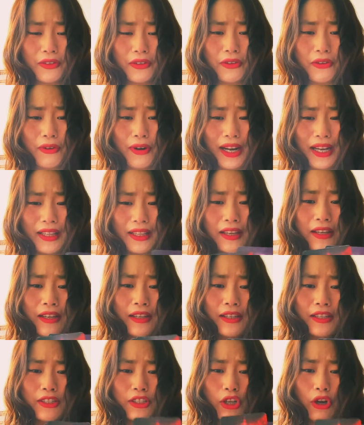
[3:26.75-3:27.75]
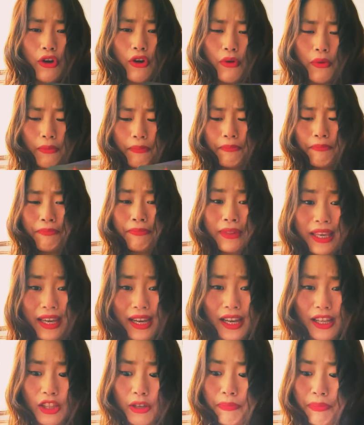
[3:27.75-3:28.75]
All right, so
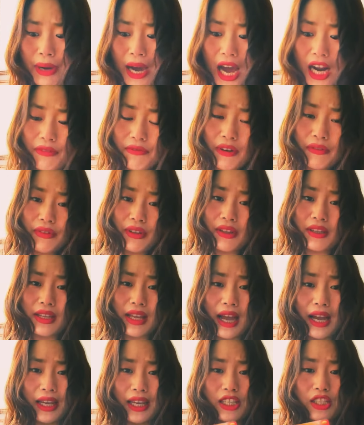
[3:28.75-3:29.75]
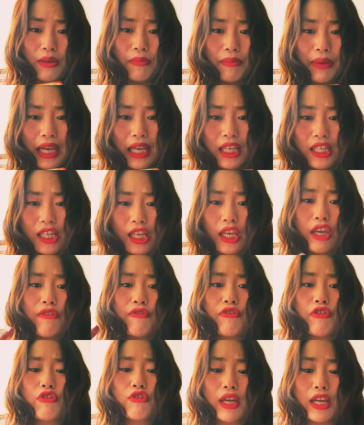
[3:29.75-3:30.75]
yeah, the bottom of the deck is amazing.
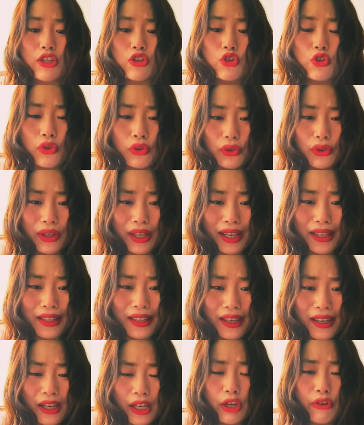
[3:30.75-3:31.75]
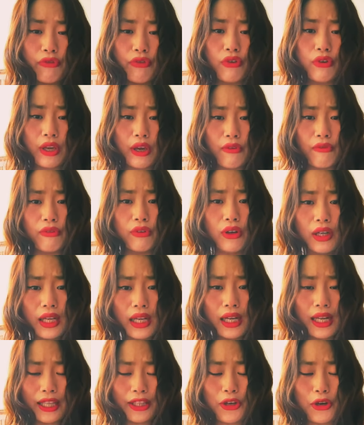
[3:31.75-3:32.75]
If you can do it, if you can
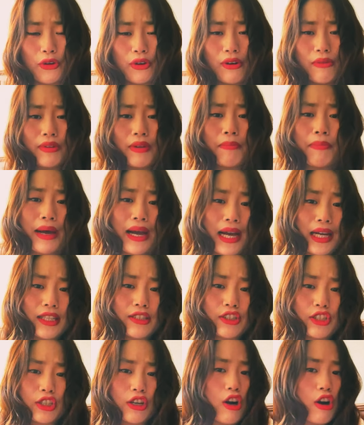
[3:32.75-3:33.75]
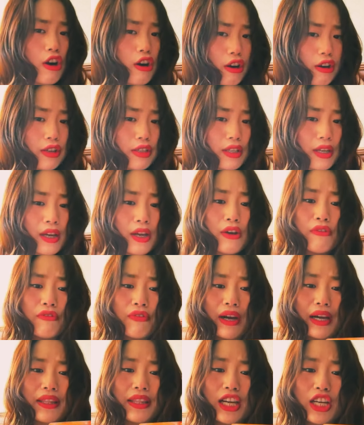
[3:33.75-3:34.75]
fully let go of the past hurt,
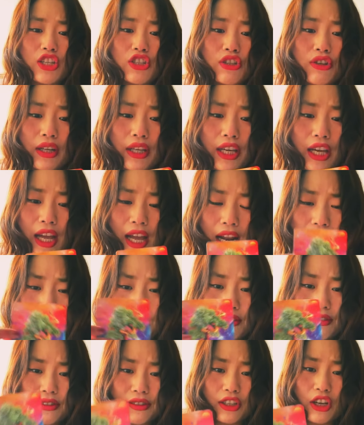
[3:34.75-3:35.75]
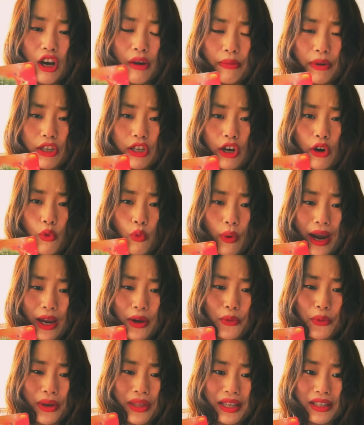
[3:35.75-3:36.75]
financial health is coming your
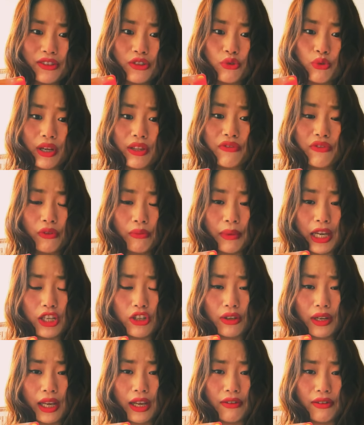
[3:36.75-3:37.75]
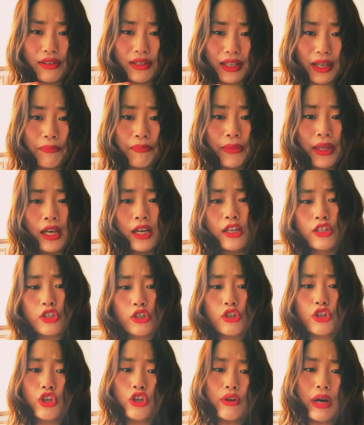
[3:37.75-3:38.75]
way with this transformation energy. So
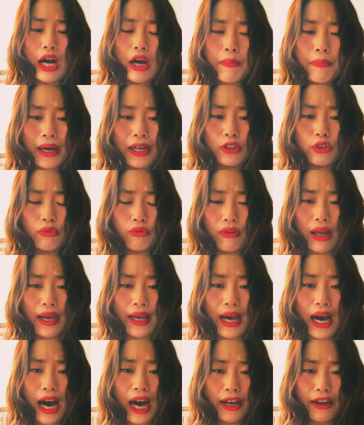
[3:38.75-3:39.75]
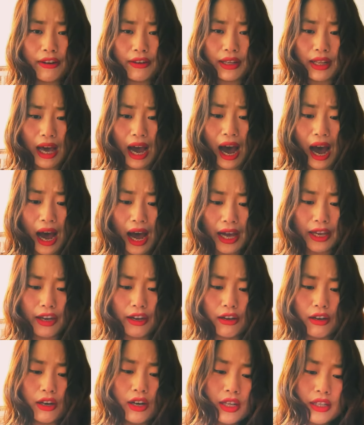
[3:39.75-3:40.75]
you are about to fly higher and
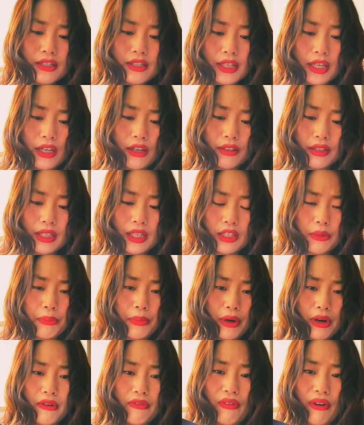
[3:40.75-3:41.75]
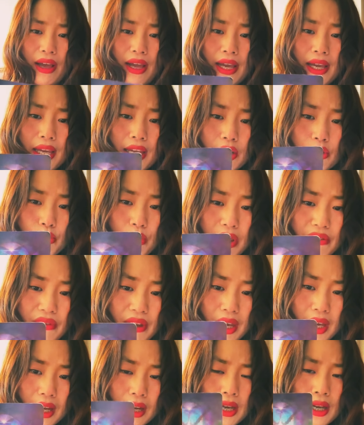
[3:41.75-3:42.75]
higher. See, another butterfly
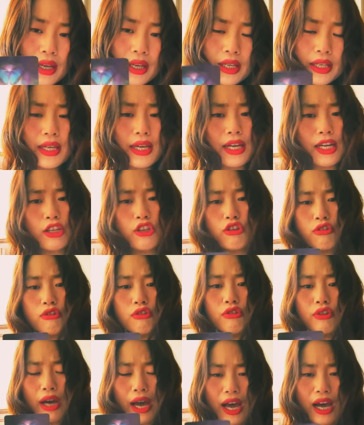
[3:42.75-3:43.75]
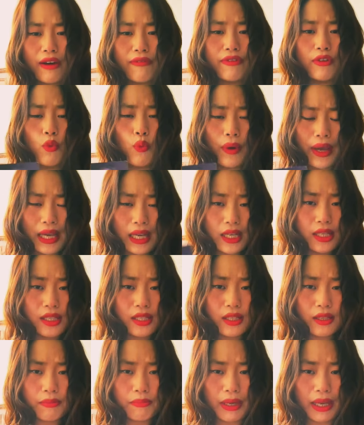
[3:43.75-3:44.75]
grieving. Yeah, you have the
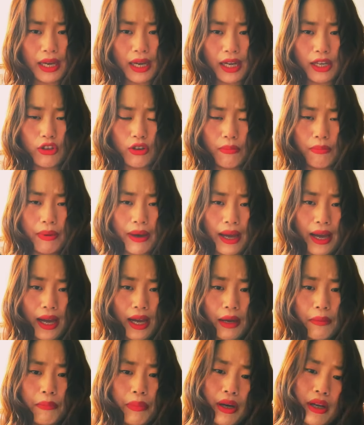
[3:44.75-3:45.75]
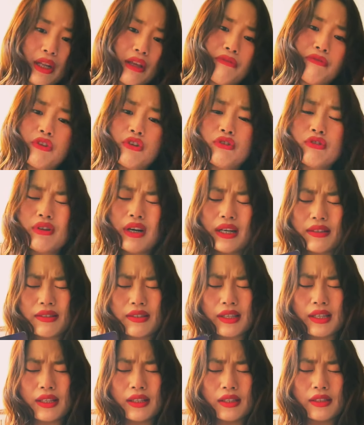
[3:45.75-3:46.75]
wings behind your back, but if you are
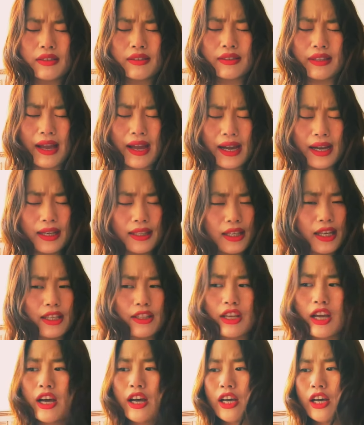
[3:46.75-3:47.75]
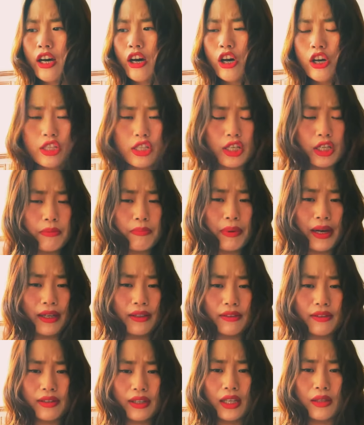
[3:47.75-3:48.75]
still sad and haunted by
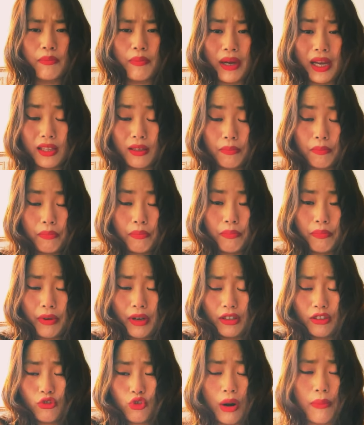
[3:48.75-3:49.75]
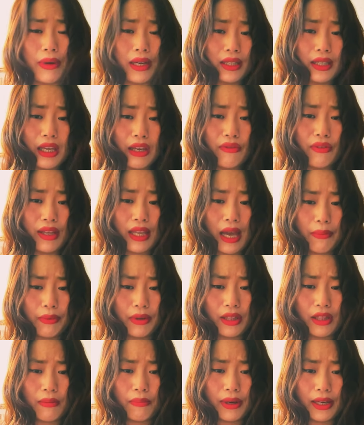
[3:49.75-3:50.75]
the sad bad traumatic event
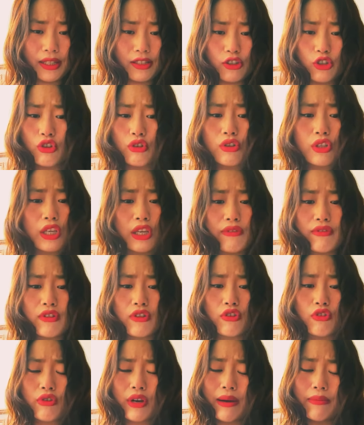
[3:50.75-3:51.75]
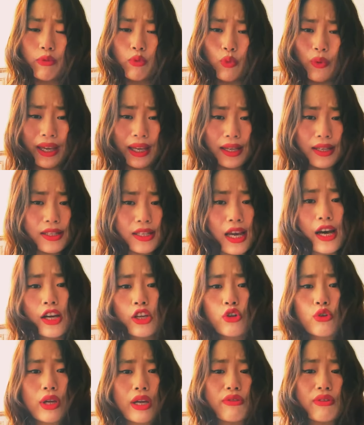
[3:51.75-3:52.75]
happened in the past, you, even though you have wings,
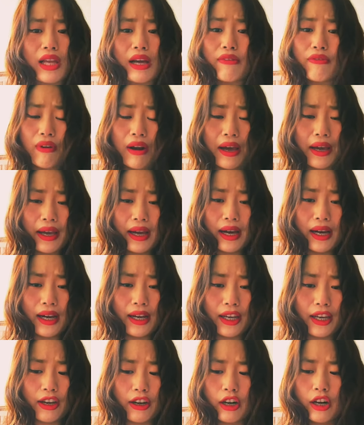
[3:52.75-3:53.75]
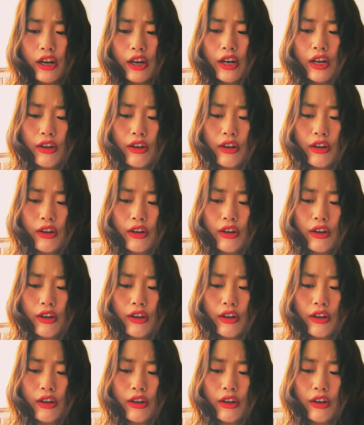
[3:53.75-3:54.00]
you cannot fly higher.